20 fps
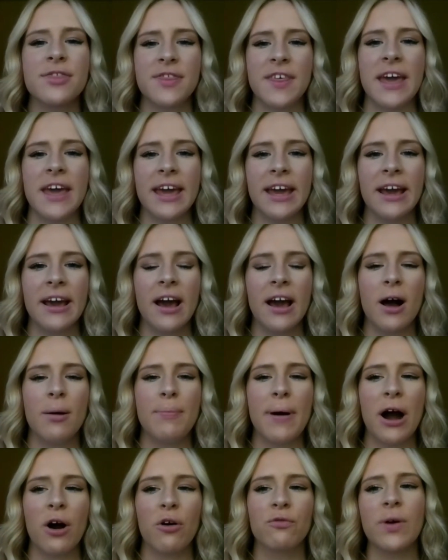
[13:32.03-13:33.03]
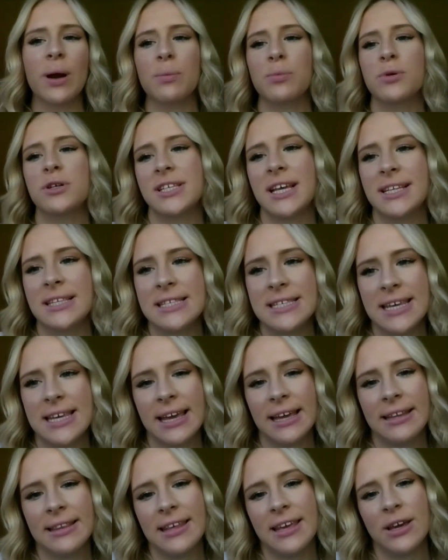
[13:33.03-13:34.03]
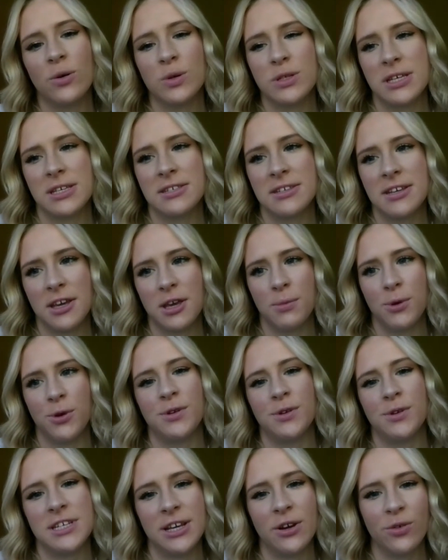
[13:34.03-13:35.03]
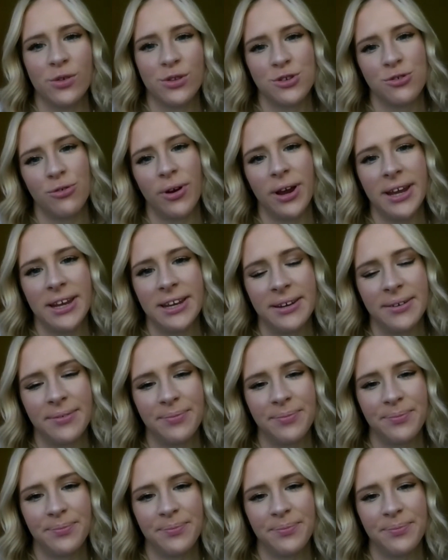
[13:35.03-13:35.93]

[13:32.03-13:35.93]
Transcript: thing about representing the autistic community on screen?